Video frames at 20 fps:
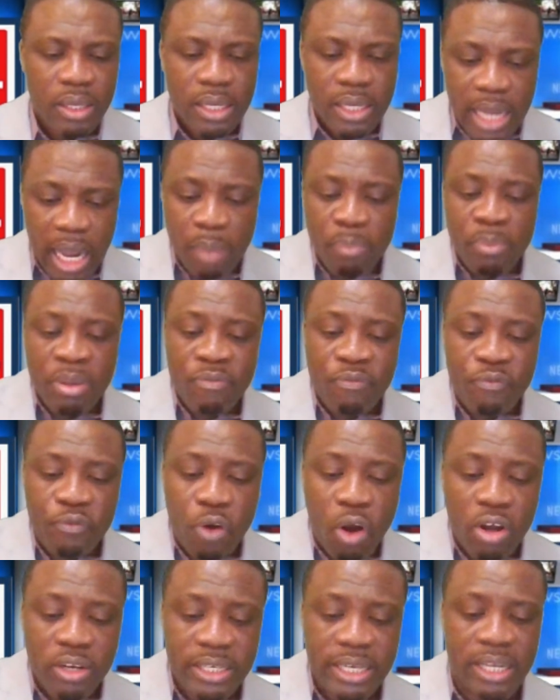coming
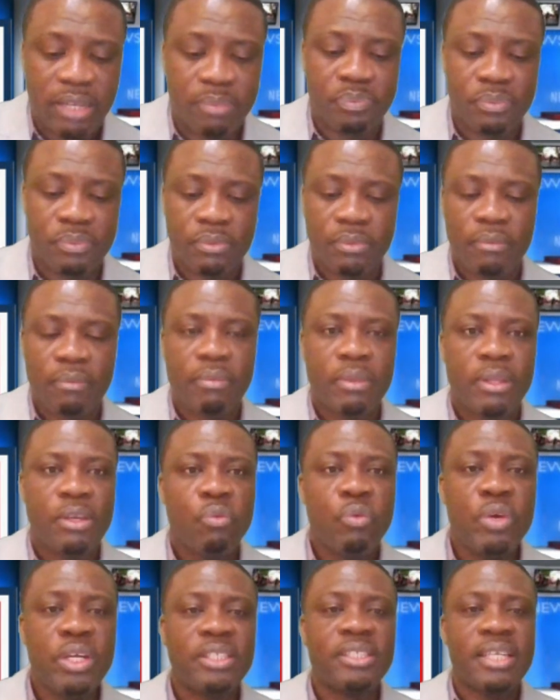from them,
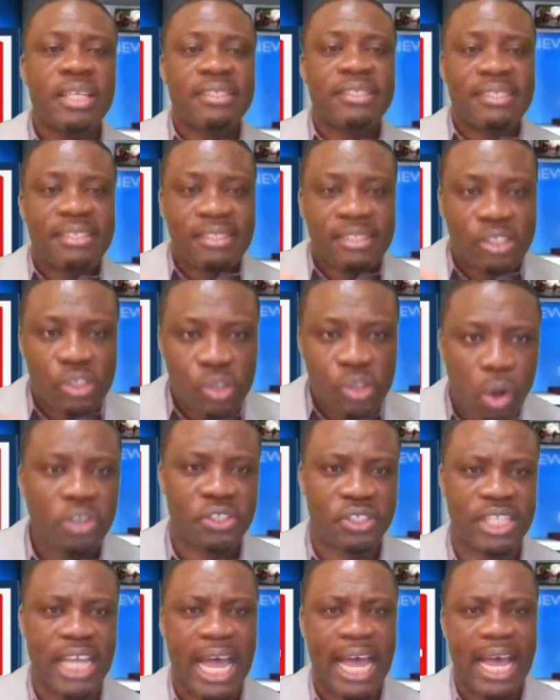which is so
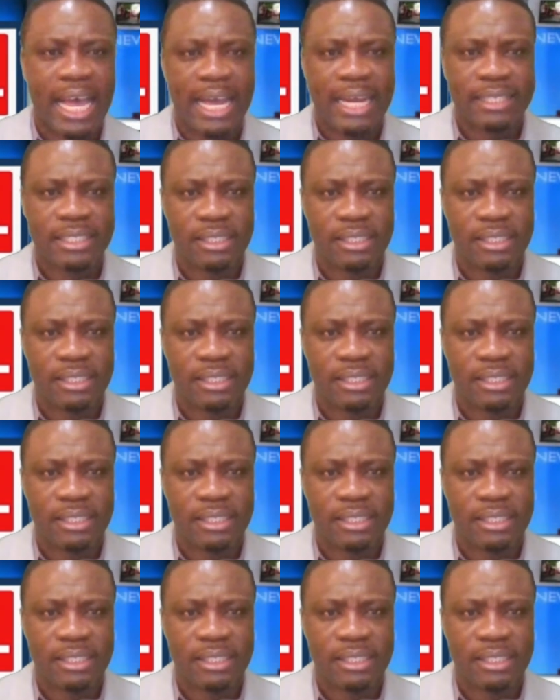sad.